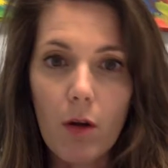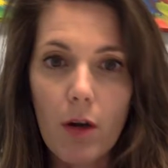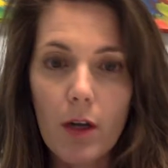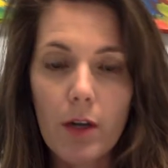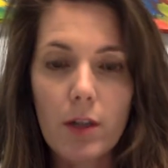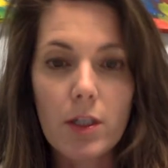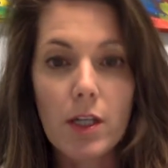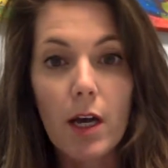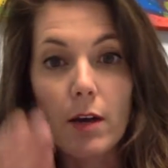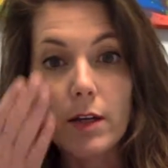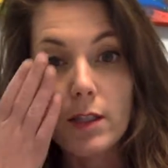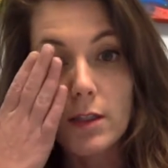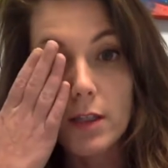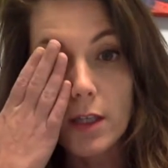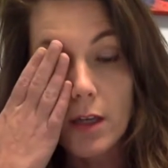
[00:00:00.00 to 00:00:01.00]
or your child
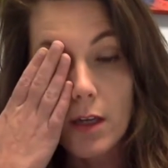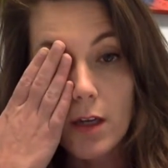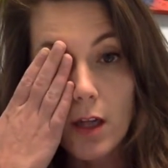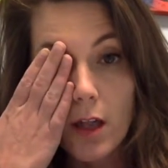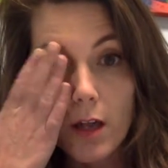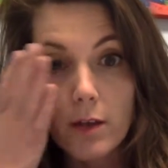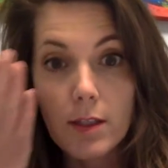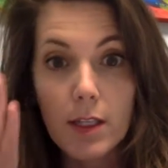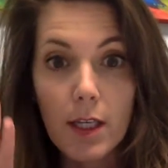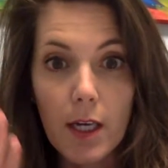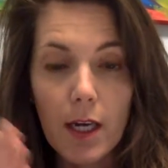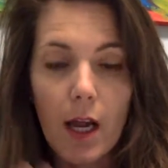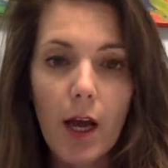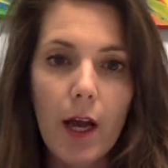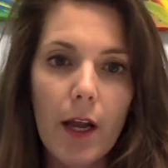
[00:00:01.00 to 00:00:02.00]
isn't closing
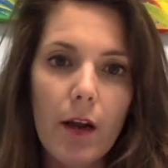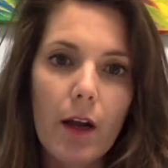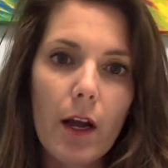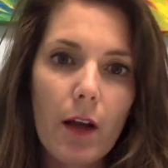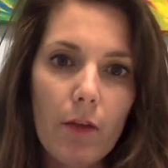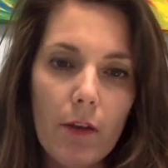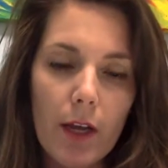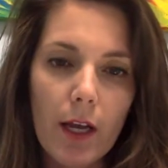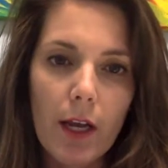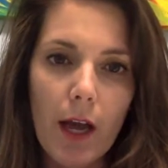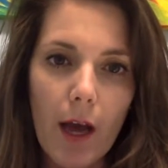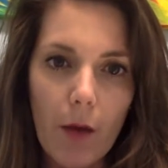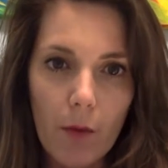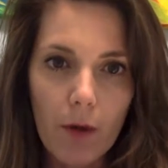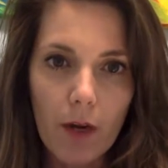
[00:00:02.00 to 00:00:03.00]
an eye or covering an
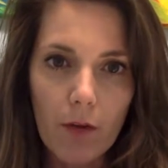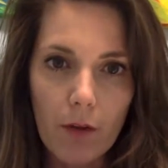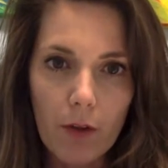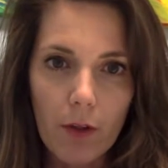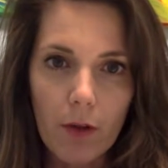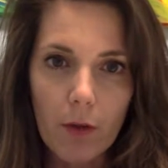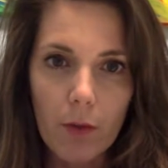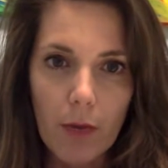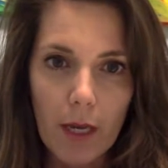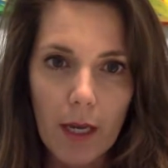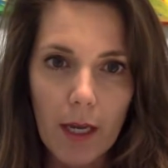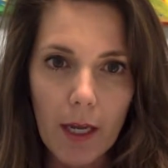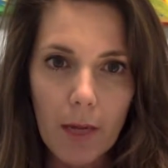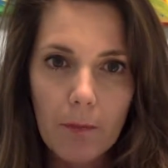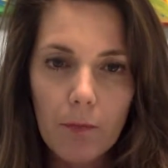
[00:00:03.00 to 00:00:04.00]
eye whenever they're
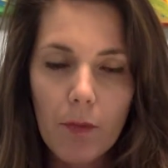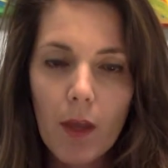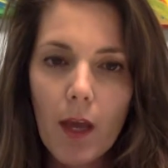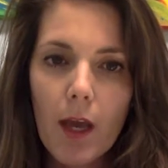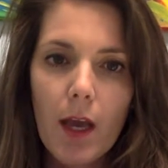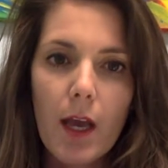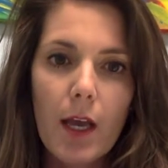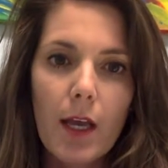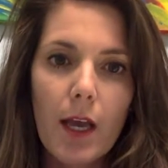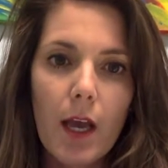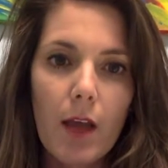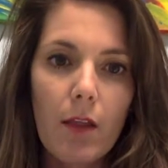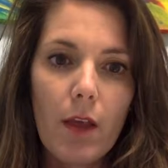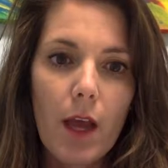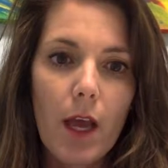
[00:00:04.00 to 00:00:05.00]
reading?
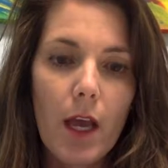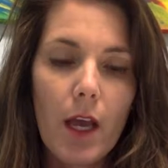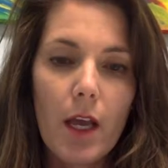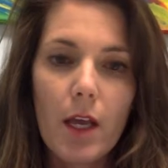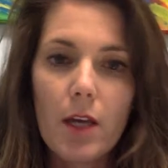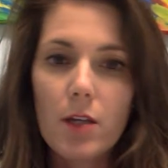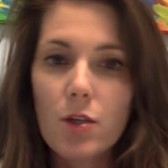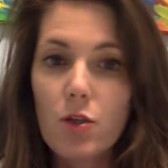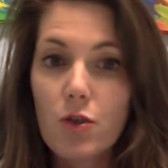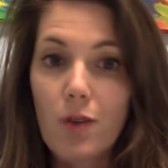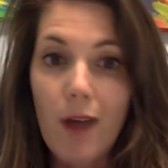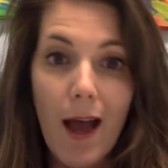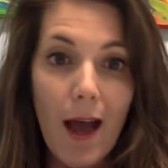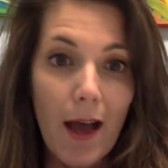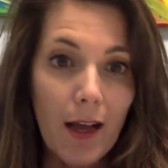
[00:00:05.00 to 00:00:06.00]
Can they
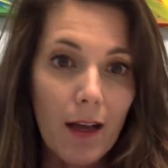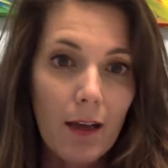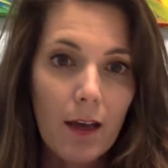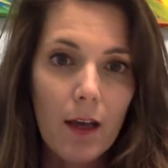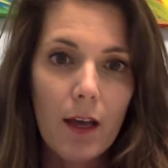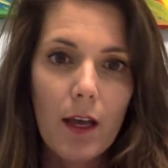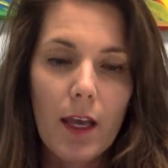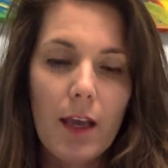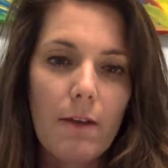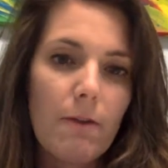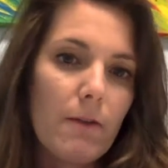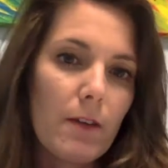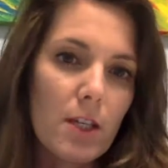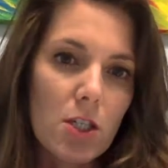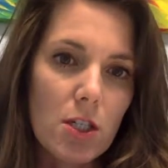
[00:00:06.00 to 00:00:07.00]
track
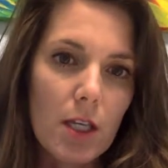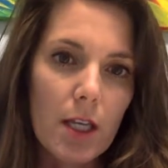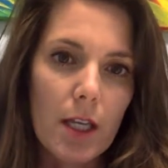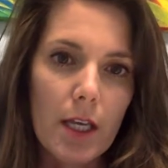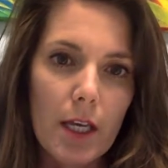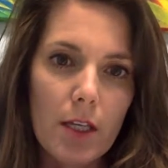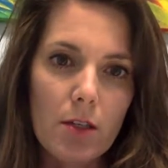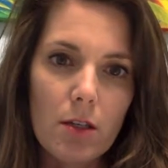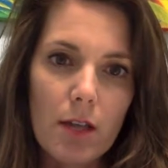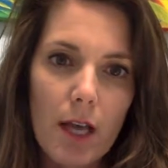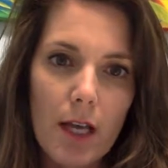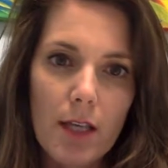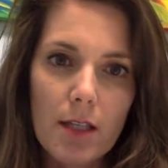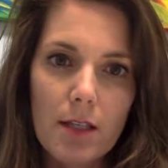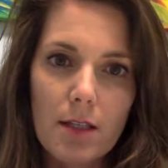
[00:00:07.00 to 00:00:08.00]
efficiently? Do
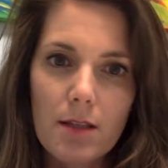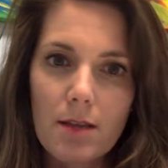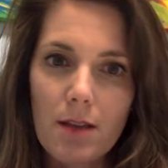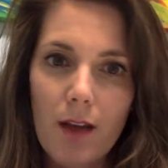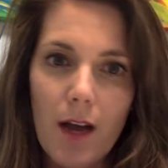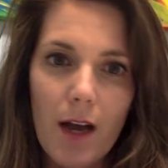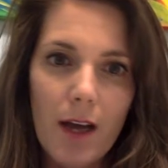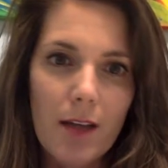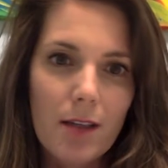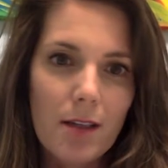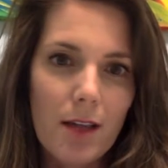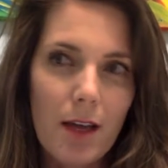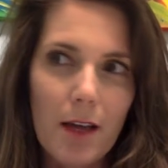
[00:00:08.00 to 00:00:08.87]
they not